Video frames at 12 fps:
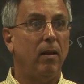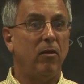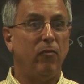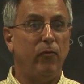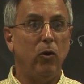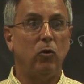
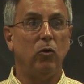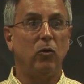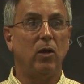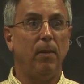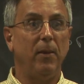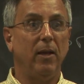the future is
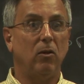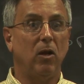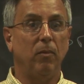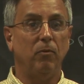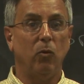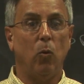going to be in
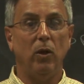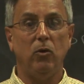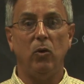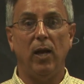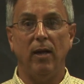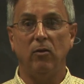terms of what
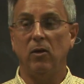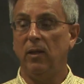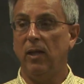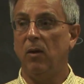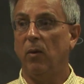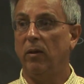you guys are going
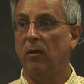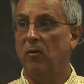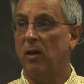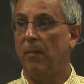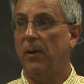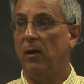to deal with. Is
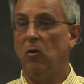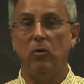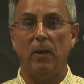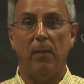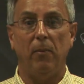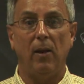it going to be a
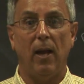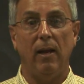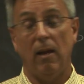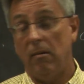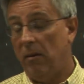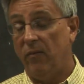newspaper
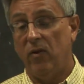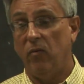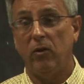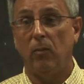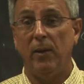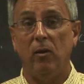guy? I don't even know
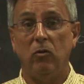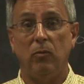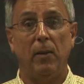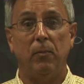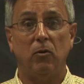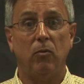if there'll be
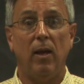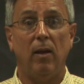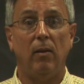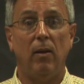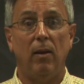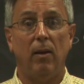newspapers
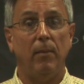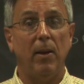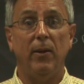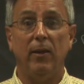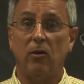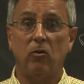around.
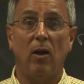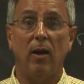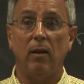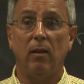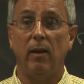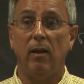Maybe
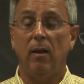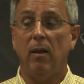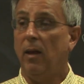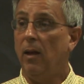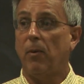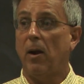electronically.
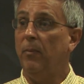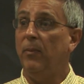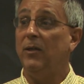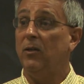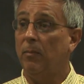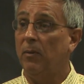There'll probably
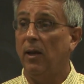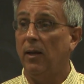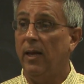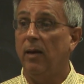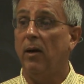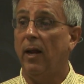be something on
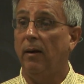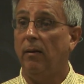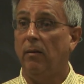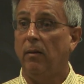the internet.